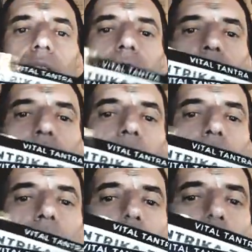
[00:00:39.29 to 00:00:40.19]
You see, there
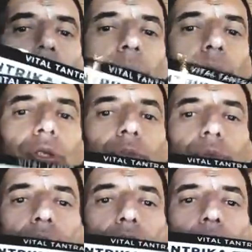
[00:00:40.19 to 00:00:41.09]
is a chakra
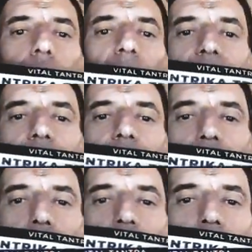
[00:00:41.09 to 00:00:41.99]
model, so
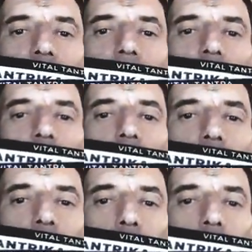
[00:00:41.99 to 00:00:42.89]
activation
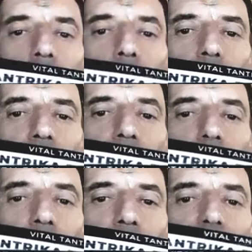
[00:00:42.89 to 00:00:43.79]
of all those different